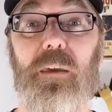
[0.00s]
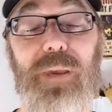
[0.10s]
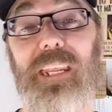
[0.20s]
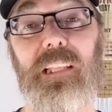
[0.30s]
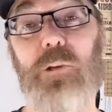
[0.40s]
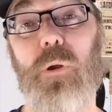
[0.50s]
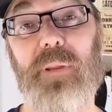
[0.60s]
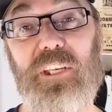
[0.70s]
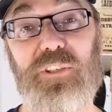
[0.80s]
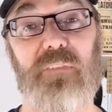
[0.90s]
Immediately
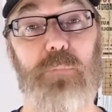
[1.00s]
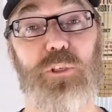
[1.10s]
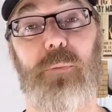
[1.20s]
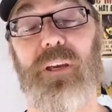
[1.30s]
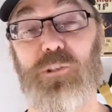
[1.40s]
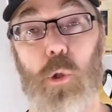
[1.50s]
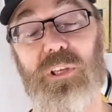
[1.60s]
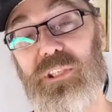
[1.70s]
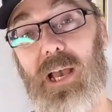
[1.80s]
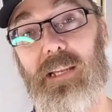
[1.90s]
reminiscent of music by Soul
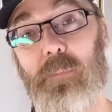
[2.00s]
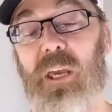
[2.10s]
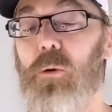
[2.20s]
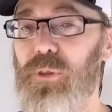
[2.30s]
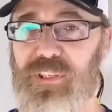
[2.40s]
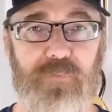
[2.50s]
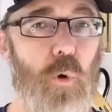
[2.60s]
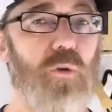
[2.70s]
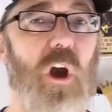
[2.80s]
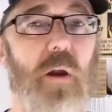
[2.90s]
Asylum, with its
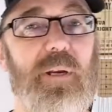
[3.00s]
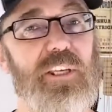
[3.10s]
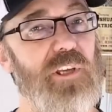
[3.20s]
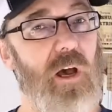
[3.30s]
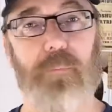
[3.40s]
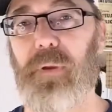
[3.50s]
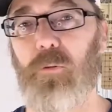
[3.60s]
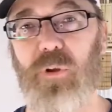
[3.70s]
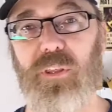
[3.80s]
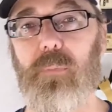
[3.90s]
vocal harmonies,
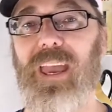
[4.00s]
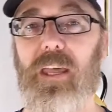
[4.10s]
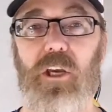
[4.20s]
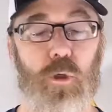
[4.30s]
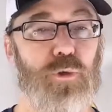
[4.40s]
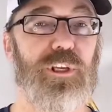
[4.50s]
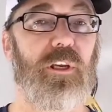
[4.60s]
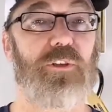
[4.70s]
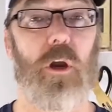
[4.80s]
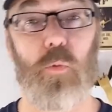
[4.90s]
upbeat rhythm, and acoustic
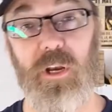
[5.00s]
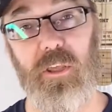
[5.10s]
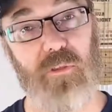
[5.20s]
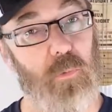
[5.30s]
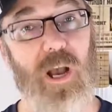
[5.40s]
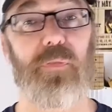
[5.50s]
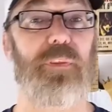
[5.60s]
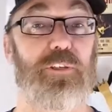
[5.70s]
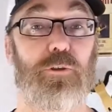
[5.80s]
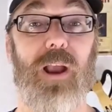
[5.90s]
guitar running throughout
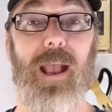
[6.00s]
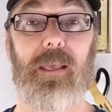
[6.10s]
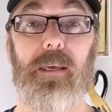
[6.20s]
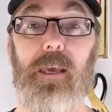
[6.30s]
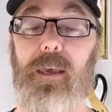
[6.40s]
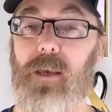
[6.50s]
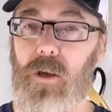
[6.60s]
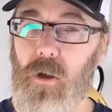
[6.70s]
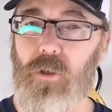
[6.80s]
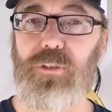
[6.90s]
this track,
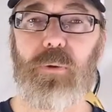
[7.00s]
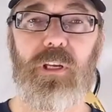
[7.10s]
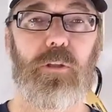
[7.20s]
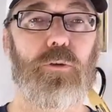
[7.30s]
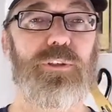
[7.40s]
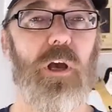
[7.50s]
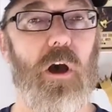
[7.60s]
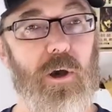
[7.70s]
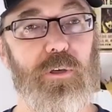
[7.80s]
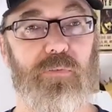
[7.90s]
also includes
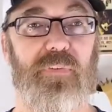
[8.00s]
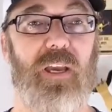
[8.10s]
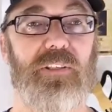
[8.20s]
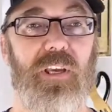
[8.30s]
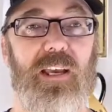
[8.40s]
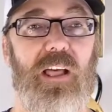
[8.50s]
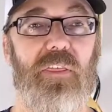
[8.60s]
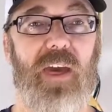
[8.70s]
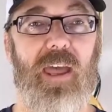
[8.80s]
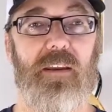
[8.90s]
audio effects
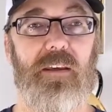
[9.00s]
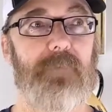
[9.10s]
that